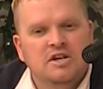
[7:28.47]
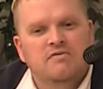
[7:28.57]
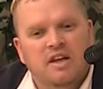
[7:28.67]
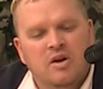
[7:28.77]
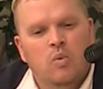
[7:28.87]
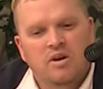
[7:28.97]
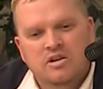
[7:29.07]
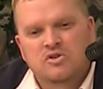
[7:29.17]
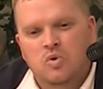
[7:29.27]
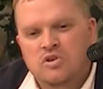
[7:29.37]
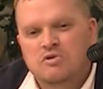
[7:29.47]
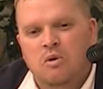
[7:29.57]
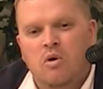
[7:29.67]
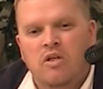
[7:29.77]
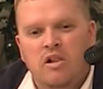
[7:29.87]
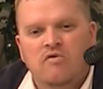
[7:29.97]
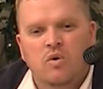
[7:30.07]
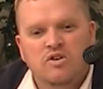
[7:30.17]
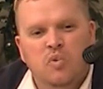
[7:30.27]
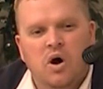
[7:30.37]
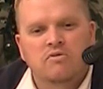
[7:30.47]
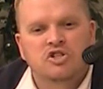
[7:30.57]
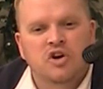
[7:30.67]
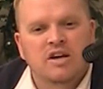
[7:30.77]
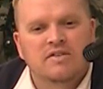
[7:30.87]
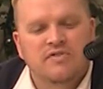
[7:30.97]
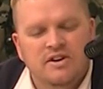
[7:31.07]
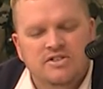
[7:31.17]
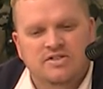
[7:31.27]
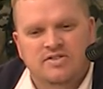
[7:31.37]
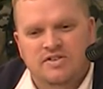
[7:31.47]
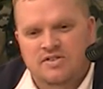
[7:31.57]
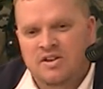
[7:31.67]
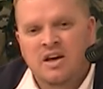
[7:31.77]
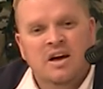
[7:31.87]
and if they can win this Orange Bowl, they'll have won 12 straight to finish the season.